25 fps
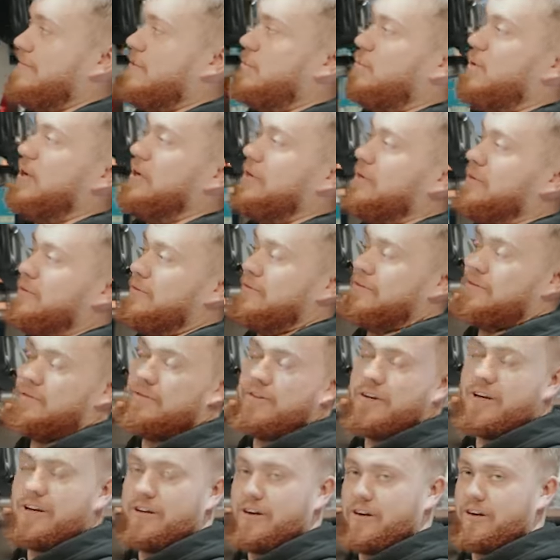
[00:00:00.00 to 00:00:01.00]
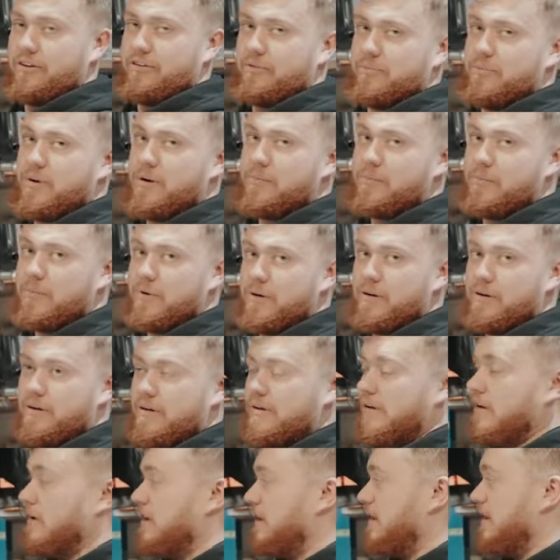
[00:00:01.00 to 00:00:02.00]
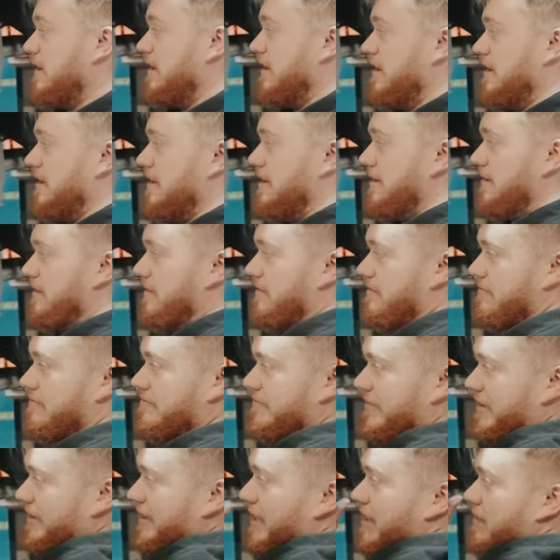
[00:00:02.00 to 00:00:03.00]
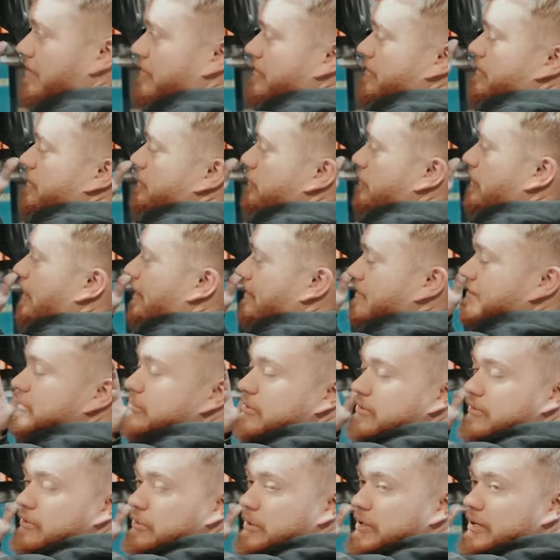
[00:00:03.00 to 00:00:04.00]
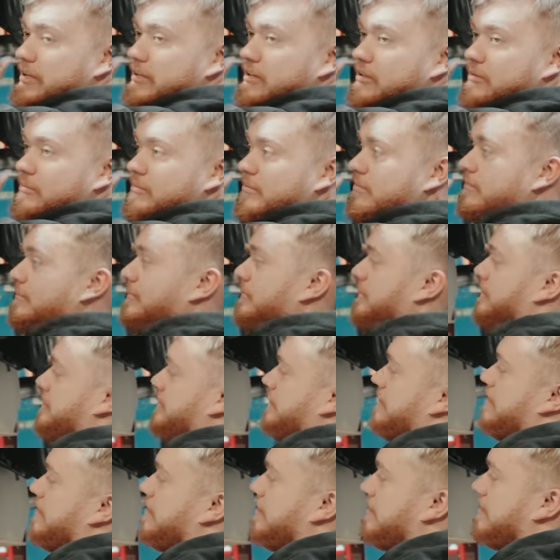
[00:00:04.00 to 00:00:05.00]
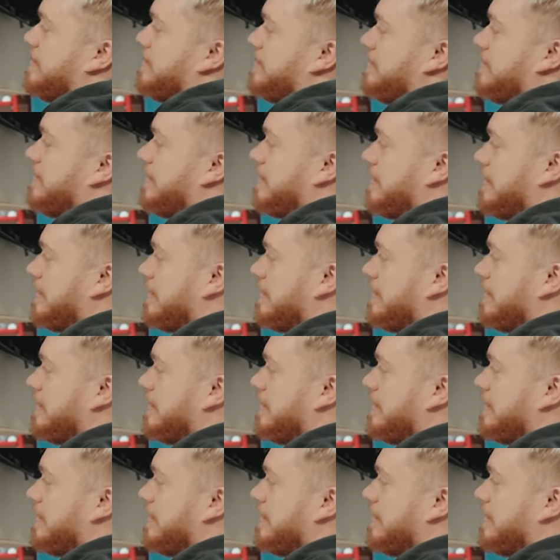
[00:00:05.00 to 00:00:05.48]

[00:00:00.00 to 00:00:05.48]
the wheels and the rear cross member, and the length of the chassis between them, so